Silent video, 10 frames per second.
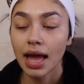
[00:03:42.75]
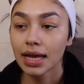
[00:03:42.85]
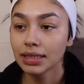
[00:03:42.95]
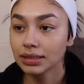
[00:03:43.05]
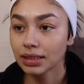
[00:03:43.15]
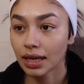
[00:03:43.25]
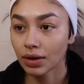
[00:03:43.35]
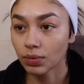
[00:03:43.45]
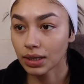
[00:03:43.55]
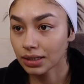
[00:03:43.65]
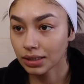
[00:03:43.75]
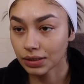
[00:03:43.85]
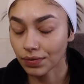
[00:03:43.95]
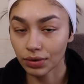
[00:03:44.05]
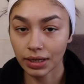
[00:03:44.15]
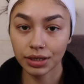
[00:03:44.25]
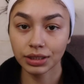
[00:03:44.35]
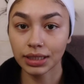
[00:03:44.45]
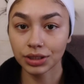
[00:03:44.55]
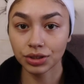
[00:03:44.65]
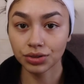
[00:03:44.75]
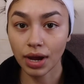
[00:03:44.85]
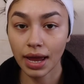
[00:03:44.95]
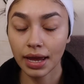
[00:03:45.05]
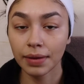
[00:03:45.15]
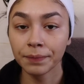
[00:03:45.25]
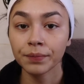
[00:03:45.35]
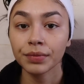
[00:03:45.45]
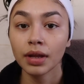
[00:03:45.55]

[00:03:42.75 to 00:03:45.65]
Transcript: as to like what exfoliators I should try.